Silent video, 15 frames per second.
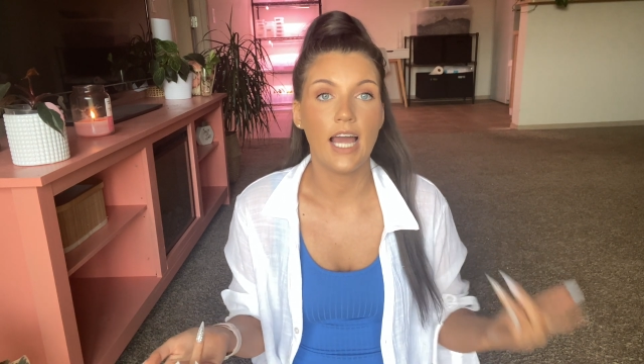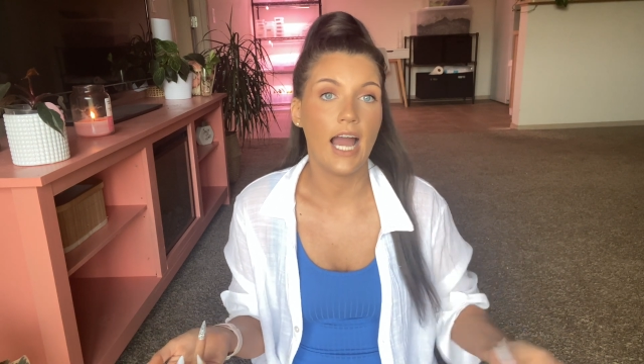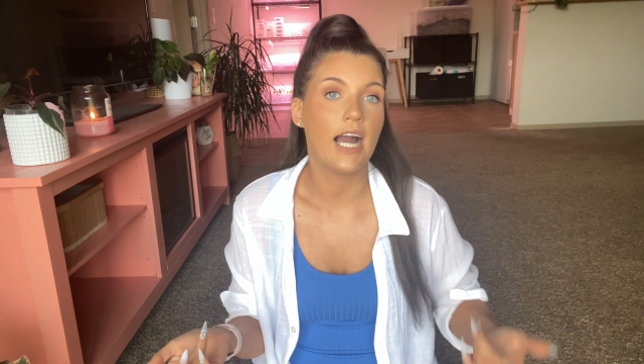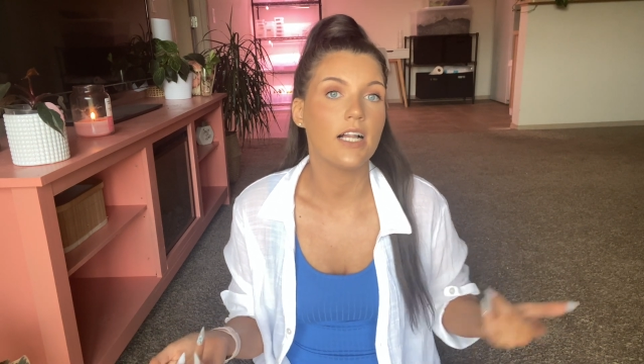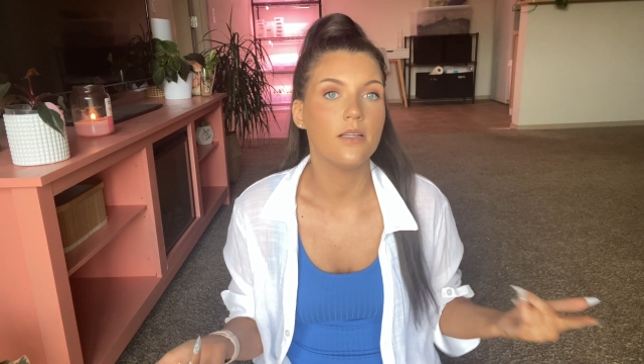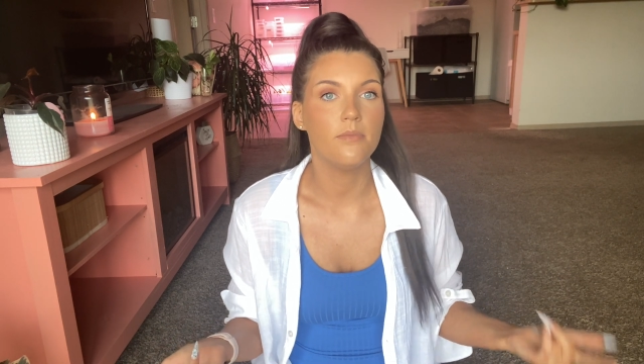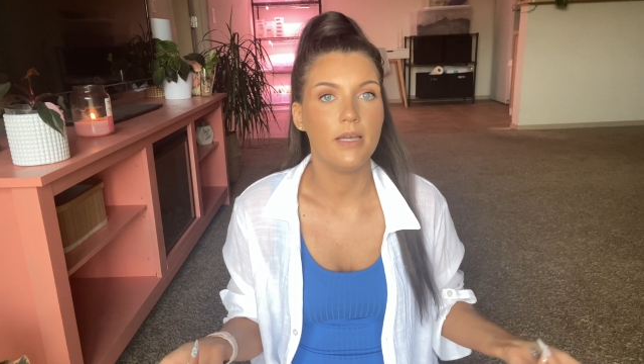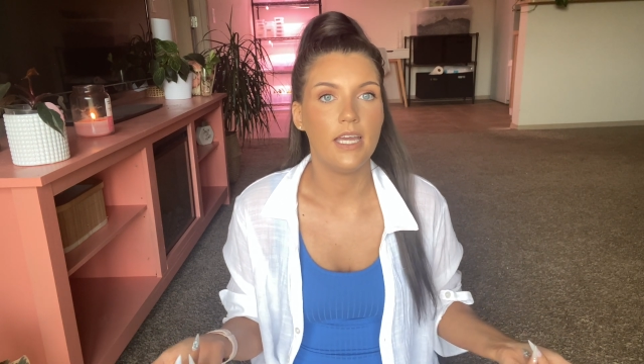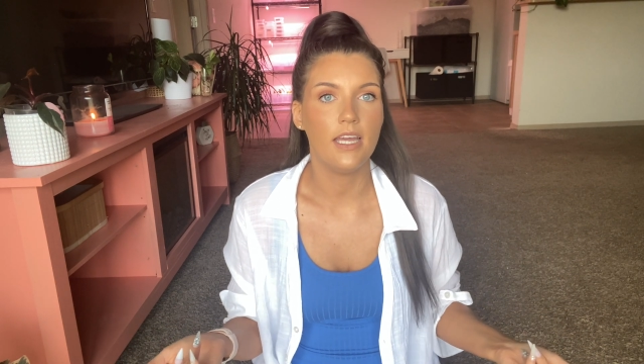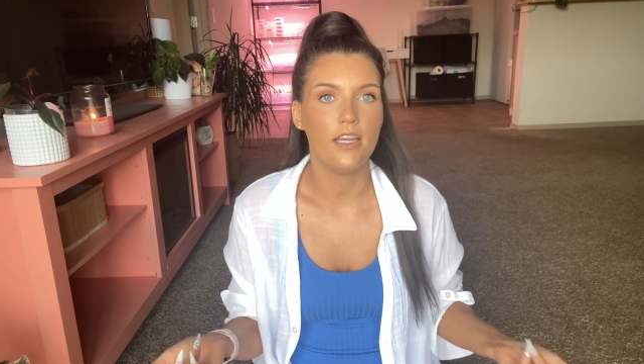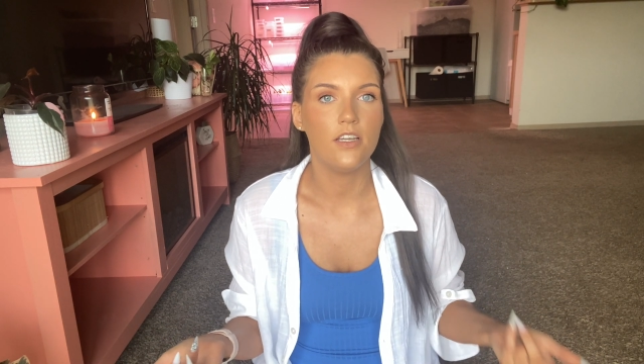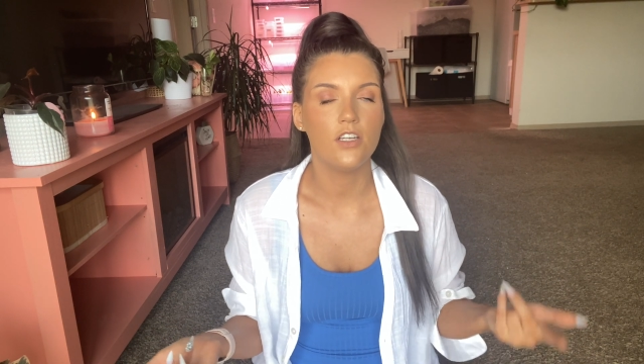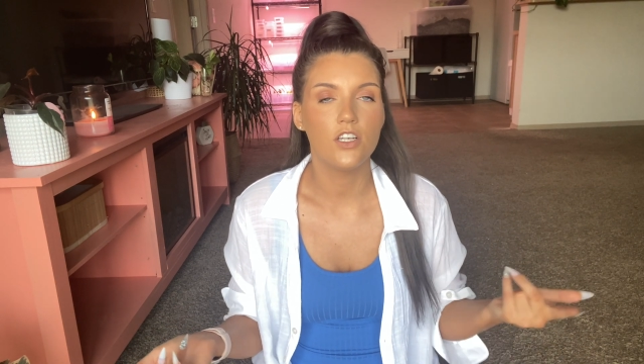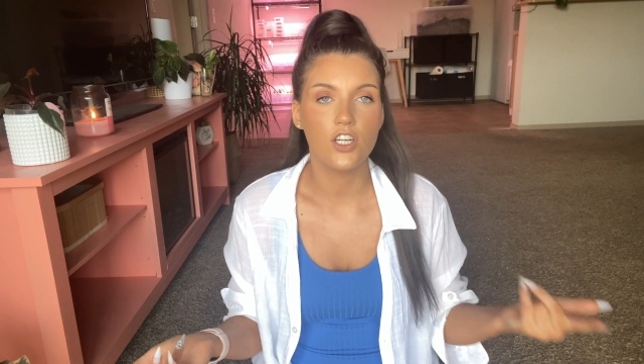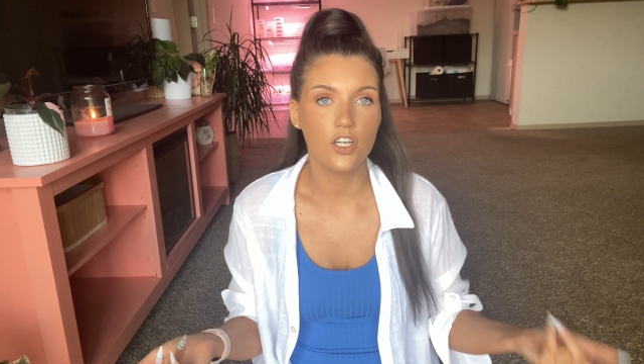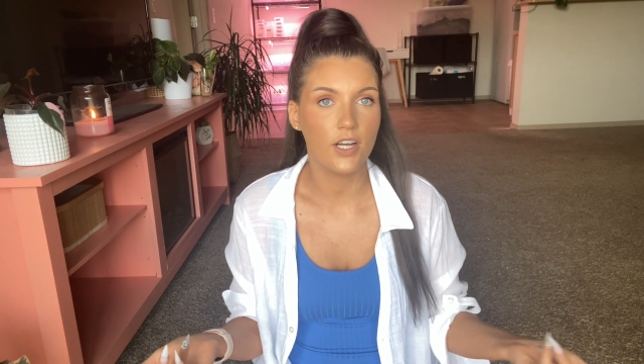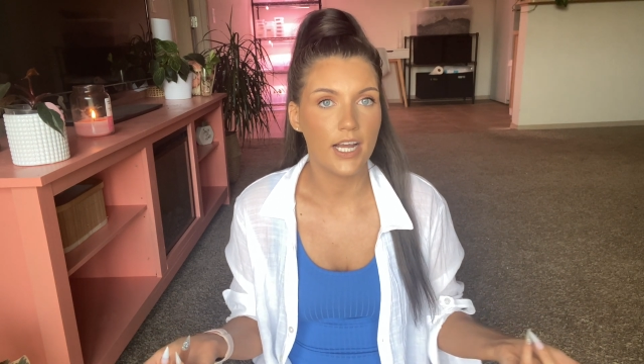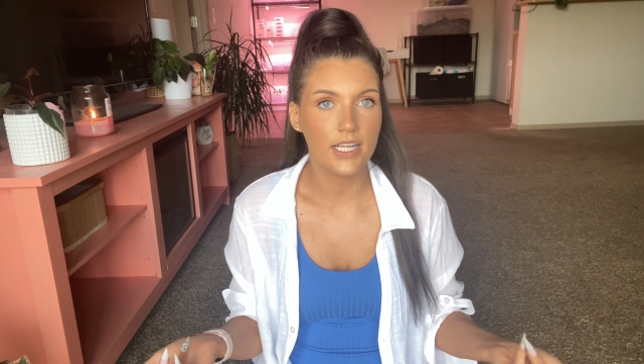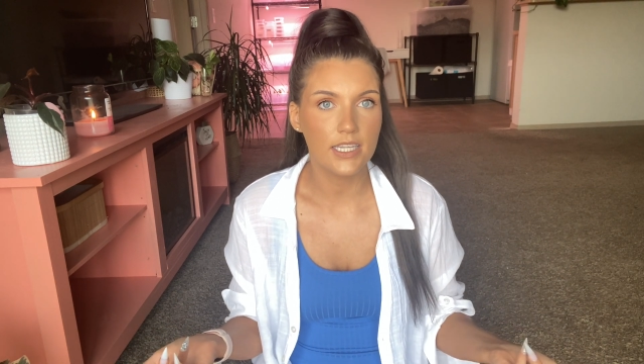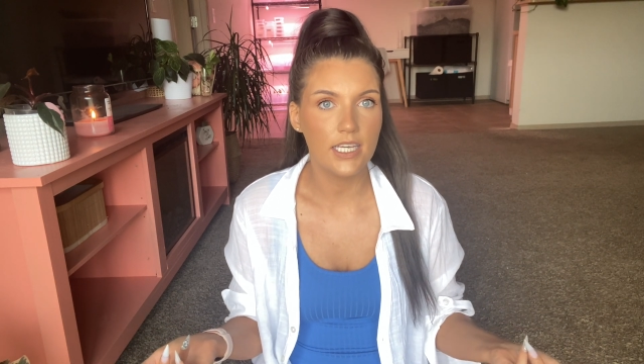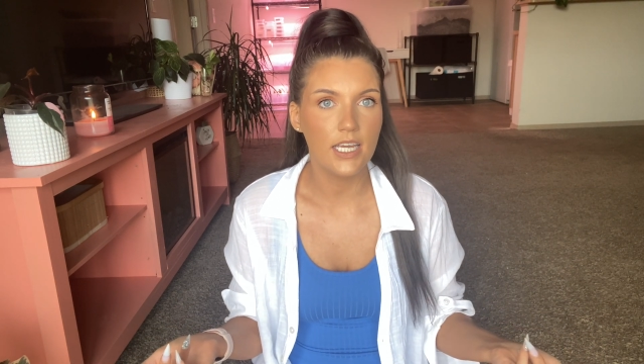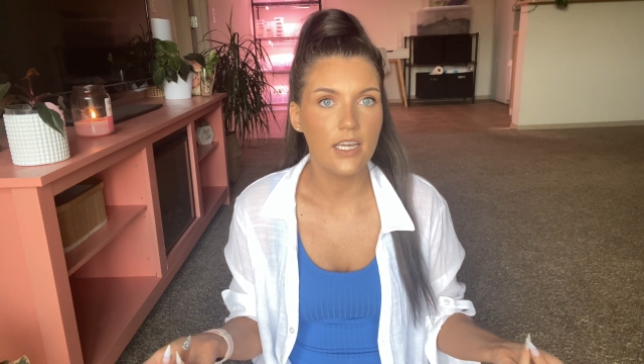acclimate
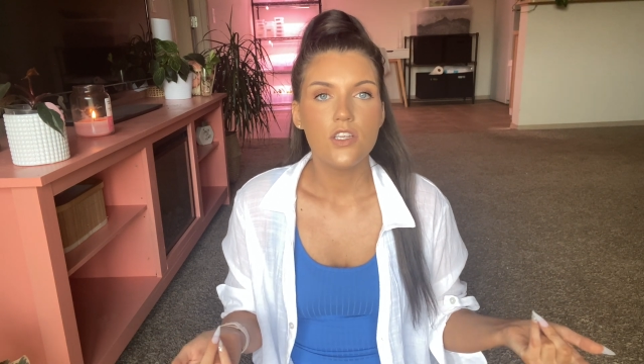correctly.